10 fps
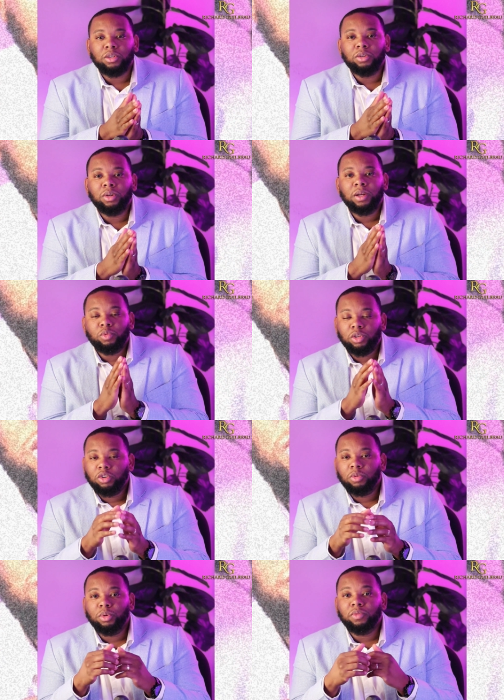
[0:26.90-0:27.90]
So when
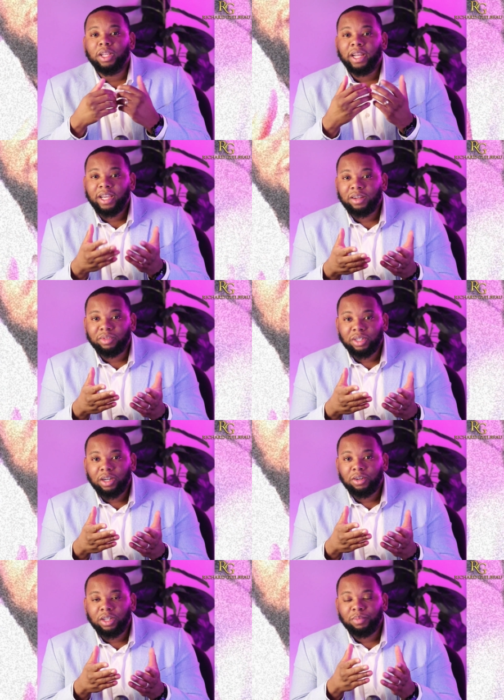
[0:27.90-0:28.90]
you remove the negative
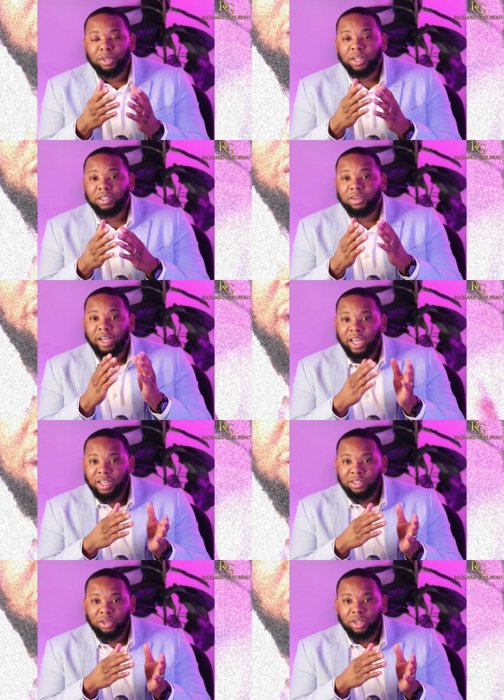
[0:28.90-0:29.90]
account, because of the age